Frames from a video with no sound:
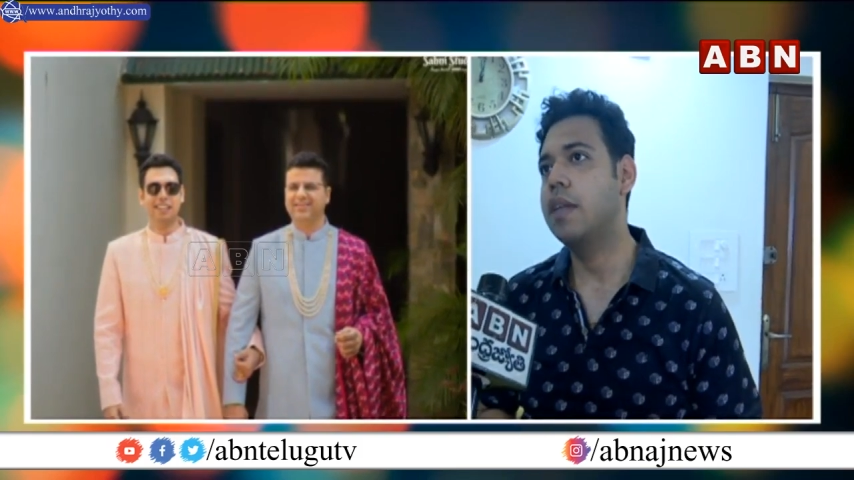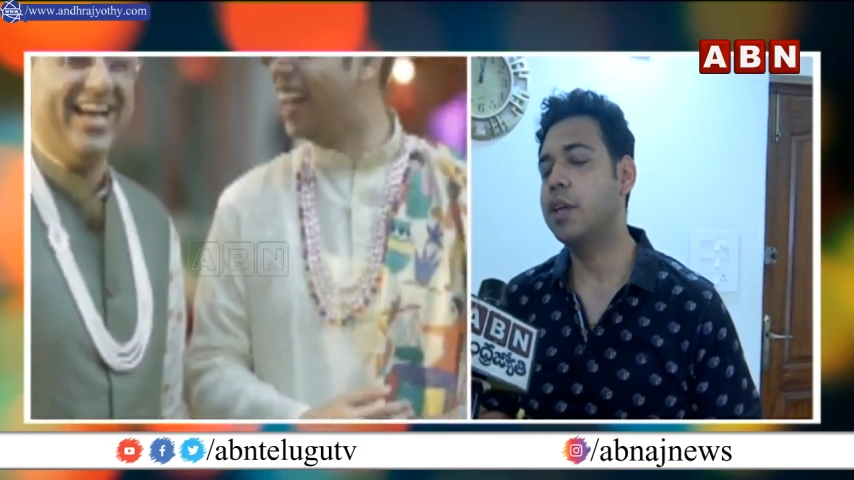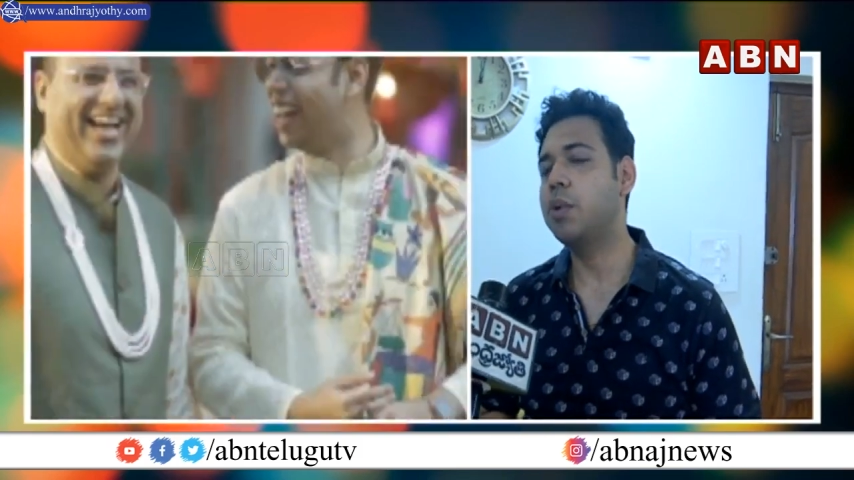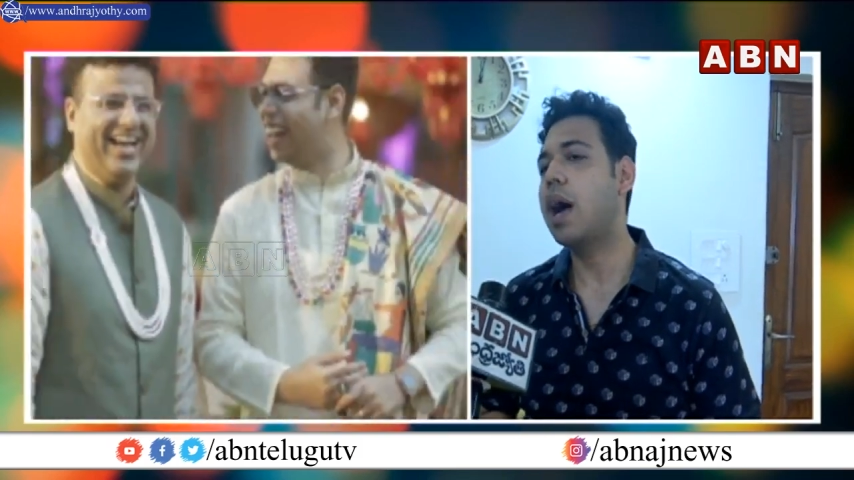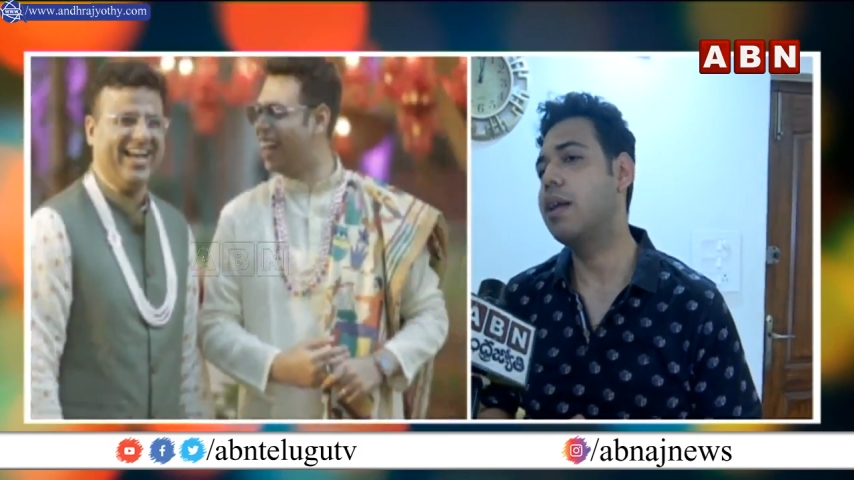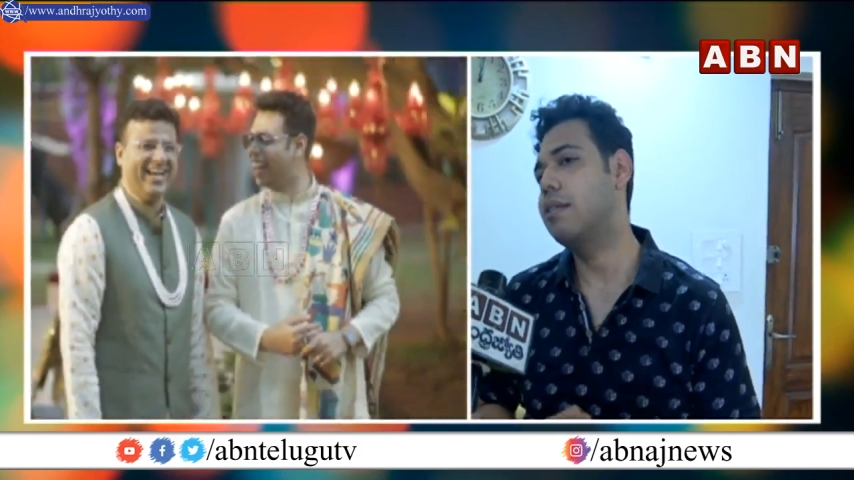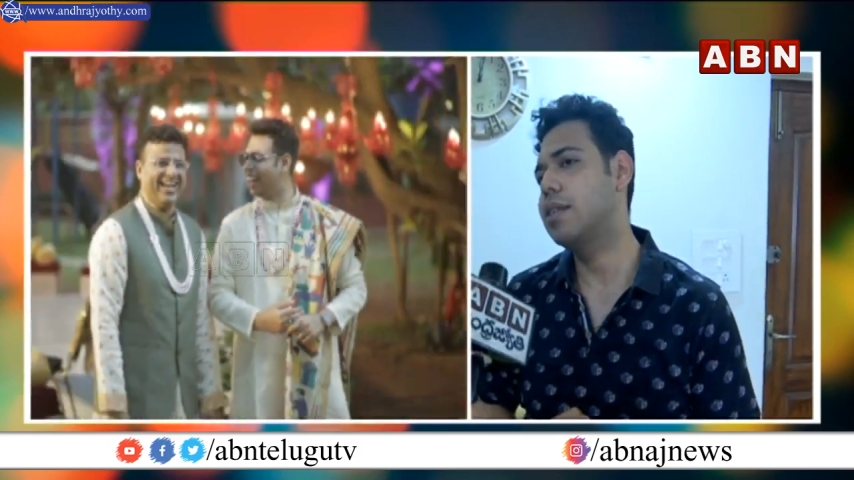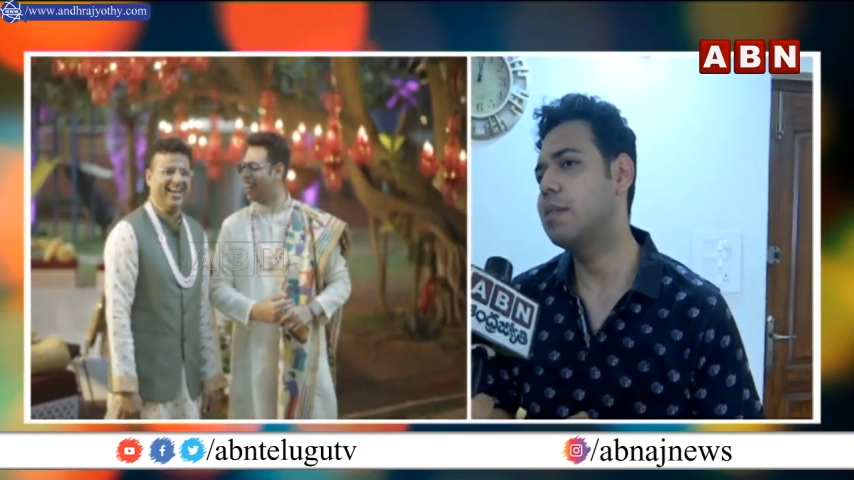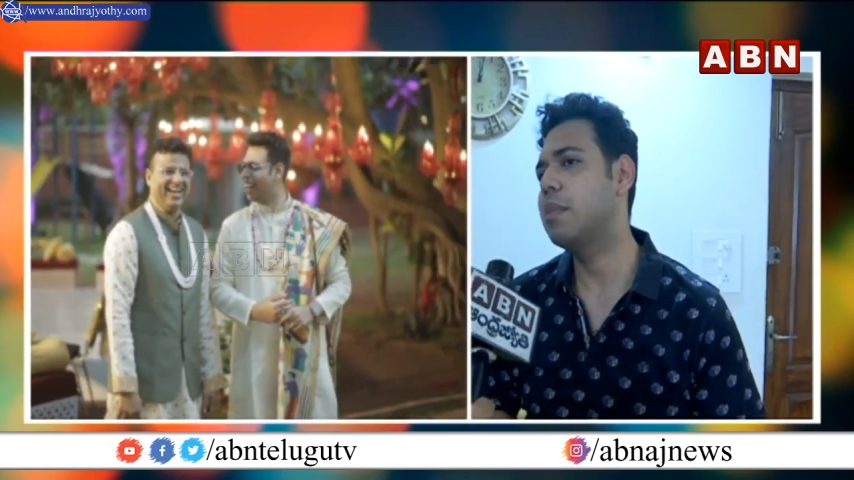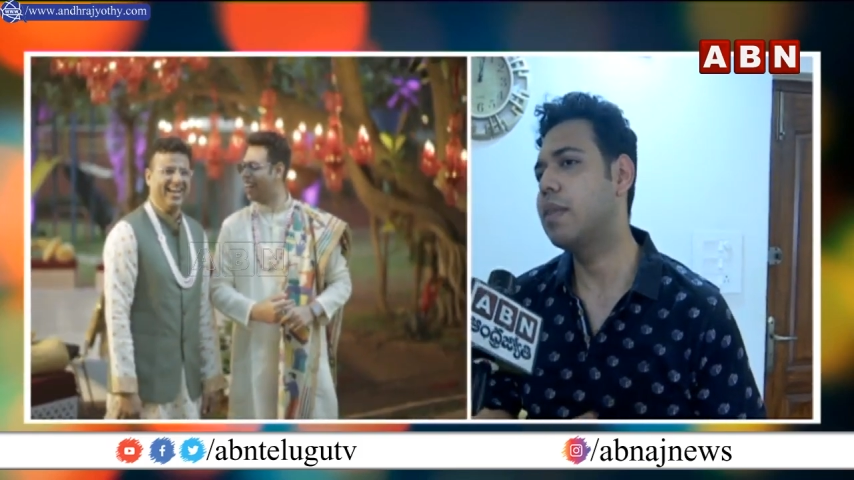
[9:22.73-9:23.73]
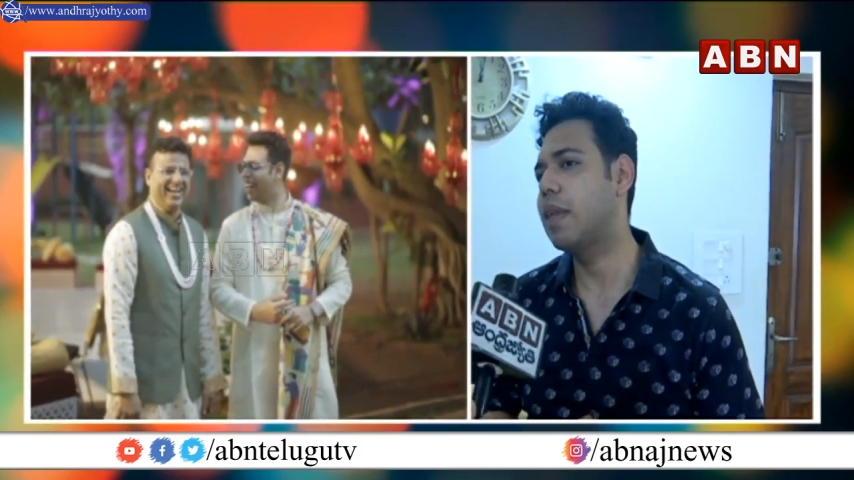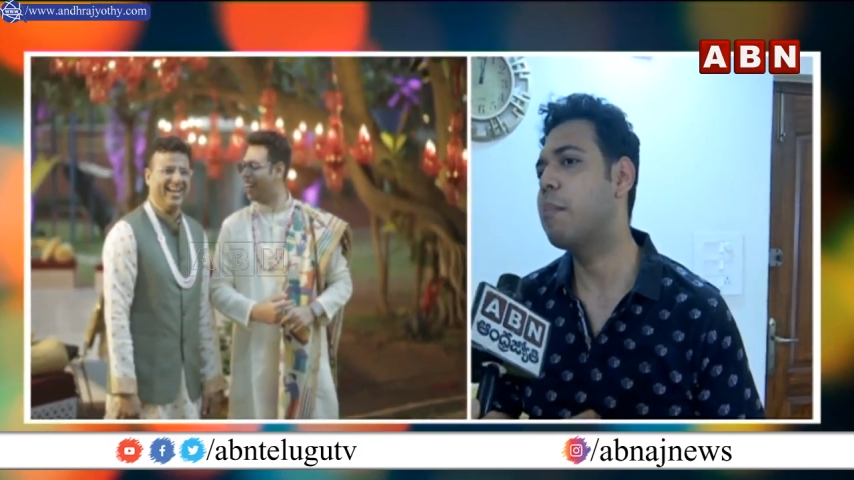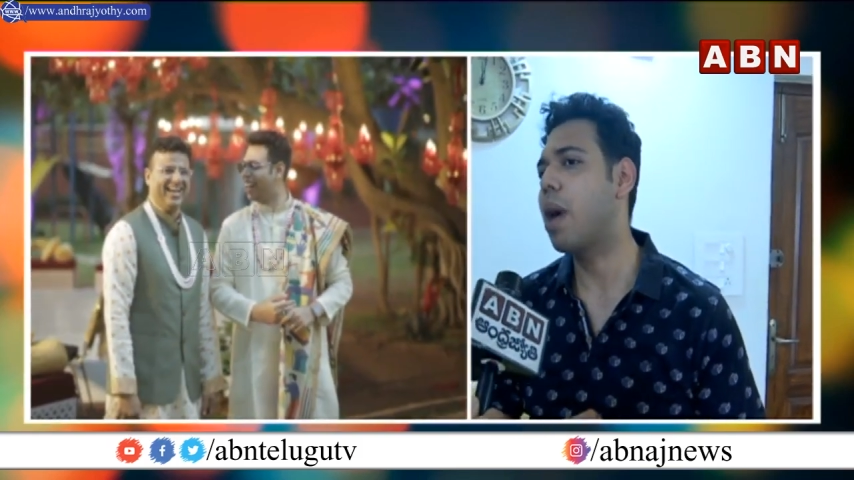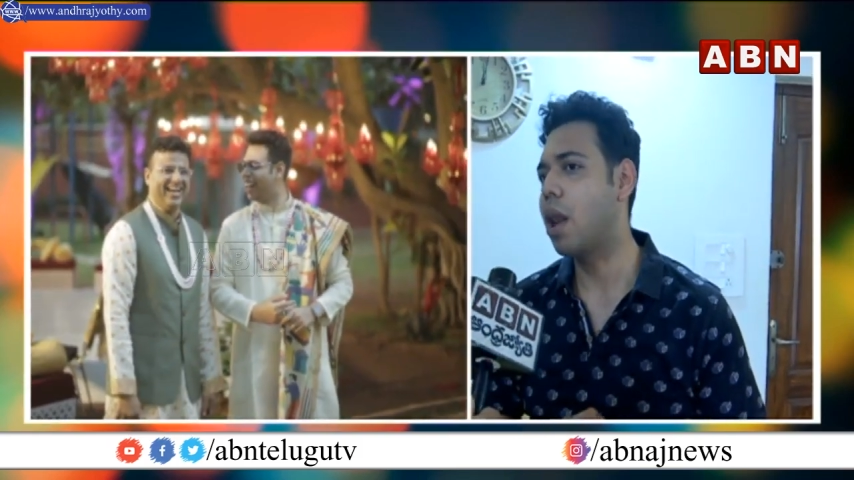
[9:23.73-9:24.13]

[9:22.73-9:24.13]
that we underestimate them